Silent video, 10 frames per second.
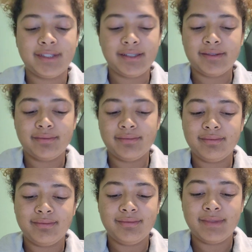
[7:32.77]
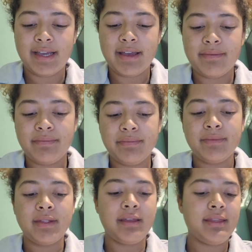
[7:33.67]
So, yeah.
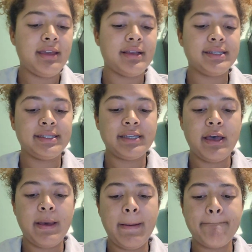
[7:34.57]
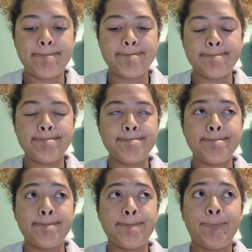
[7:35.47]
I think some
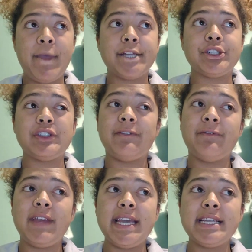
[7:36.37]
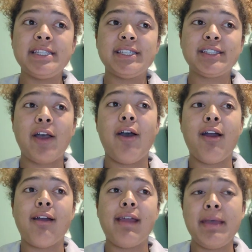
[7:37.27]
major defeats
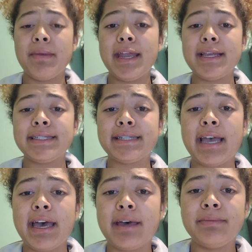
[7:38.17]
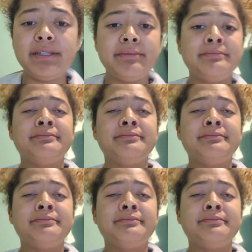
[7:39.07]
are him getting stabbed,